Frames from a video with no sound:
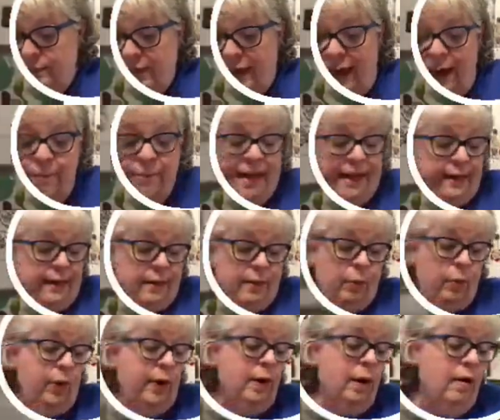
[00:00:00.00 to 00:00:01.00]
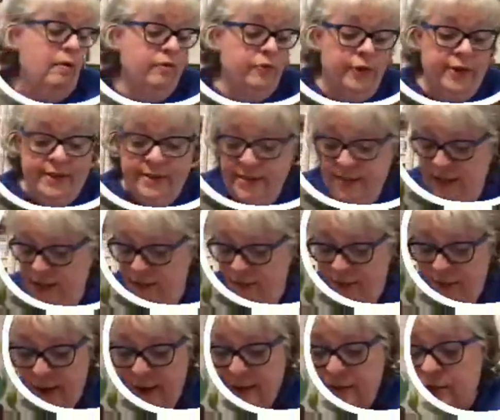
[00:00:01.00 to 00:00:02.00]
I mean, we're all friends here,
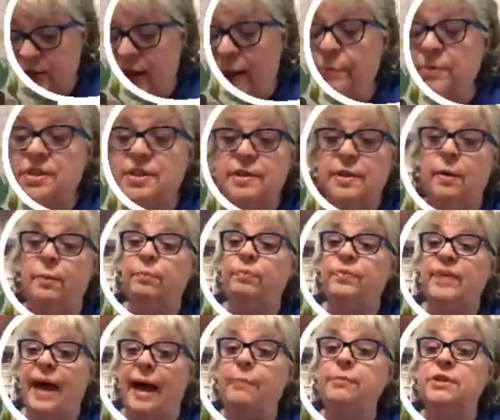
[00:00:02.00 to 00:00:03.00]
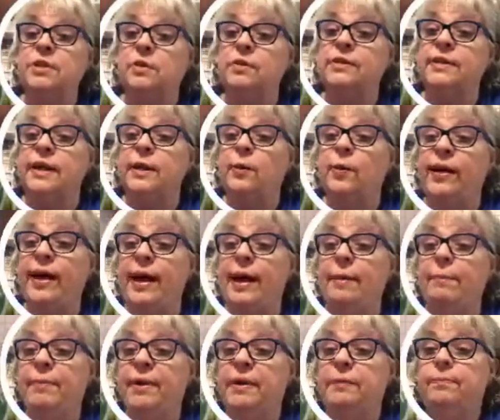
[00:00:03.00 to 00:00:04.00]
right? So I'm just going to tell you what
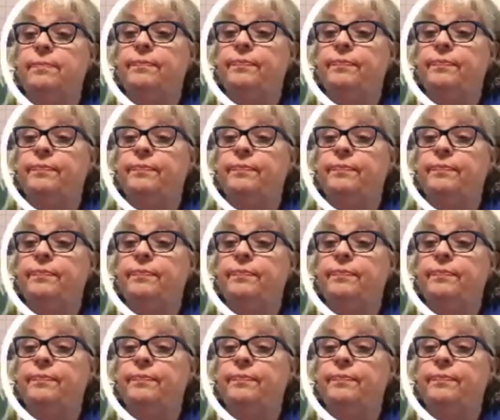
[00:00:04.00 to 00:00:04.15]
happened.